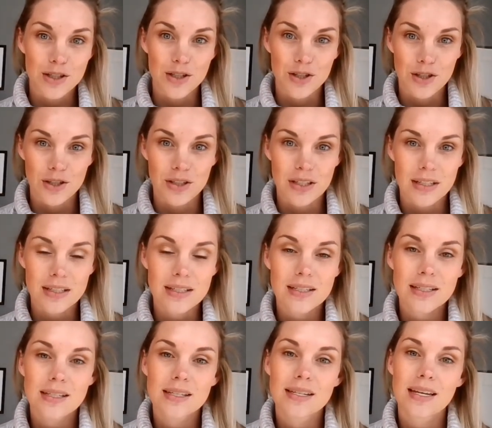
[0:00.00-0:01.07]

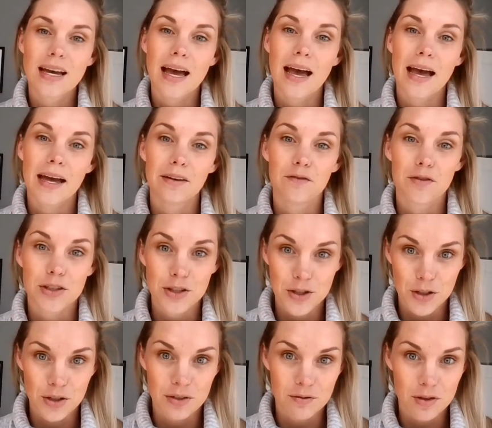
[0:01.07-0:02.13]
student at
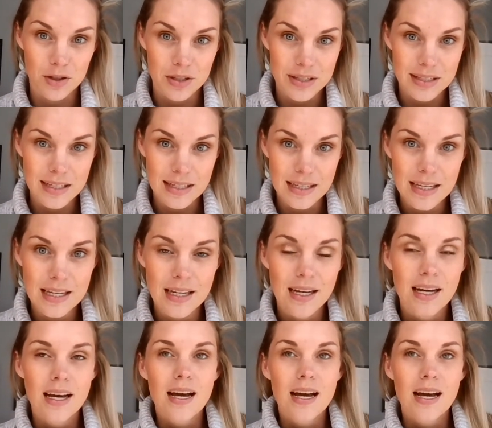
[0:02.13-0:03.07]
Wits University,